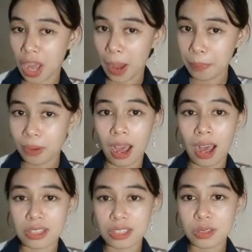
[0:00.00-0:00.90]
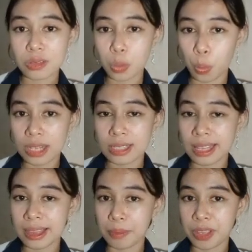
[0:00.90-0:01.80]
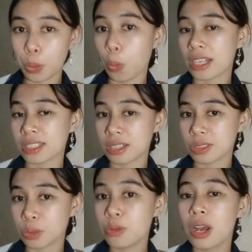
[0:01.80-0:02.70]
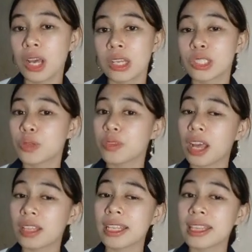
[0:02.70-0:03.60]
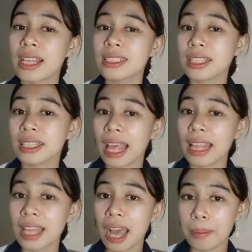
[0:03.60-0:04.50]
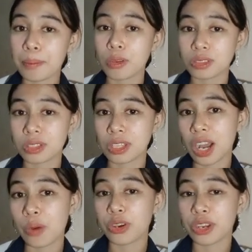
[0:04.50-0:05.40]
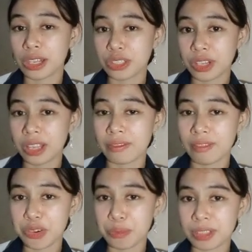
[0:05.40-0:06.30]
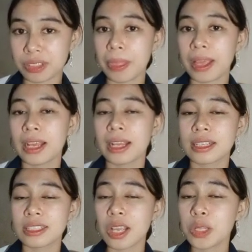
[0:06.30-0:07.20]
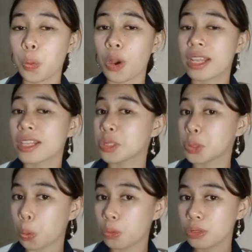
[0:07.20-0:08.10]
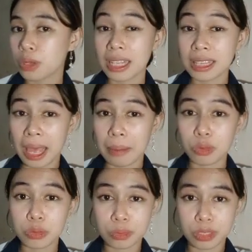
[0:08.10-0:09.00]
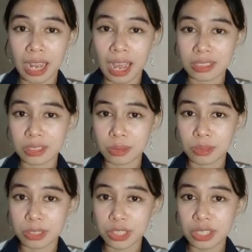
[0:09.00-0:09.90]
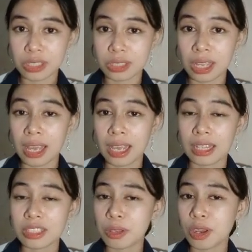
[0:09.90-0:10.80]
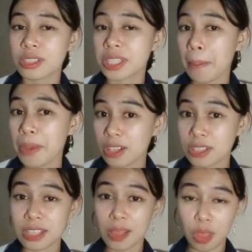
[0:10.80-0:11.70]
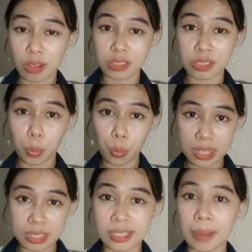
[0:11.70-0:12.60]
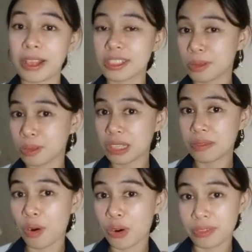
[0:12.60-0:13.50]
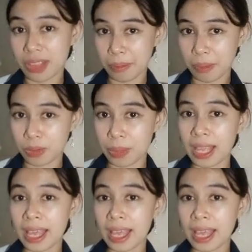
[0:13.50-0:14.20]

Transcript: dump hazardous waste in the bin. Why is that so that it doesn't end up poisoning our natural environment. The second one is don't attempt to burn hazardous materials. It's because chemicals and toxic waste can be explosive or flammable.